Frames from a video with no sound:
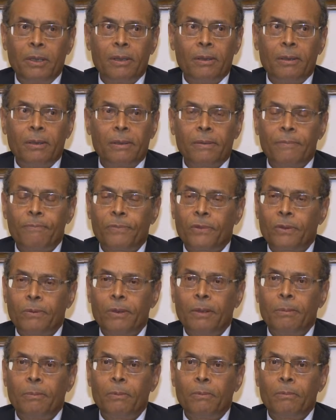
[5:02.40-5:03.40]
the
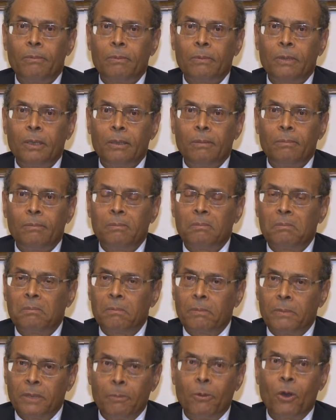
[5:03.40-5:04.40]

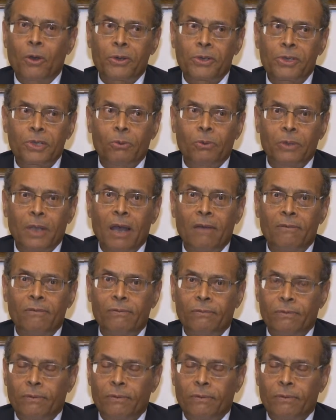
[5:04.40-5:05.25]
democracy would have